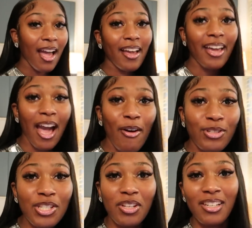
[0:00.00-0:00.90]
Okay, I
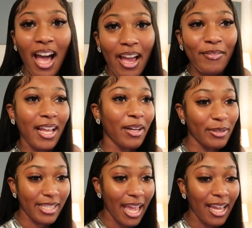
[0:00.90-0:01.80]
was just on live, like
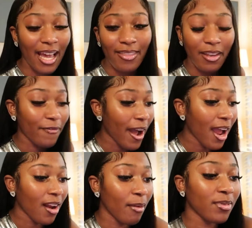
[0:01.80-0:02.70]
I was saying, and then a
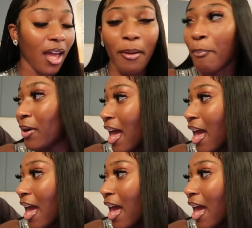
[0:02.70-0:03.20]
fire alarm started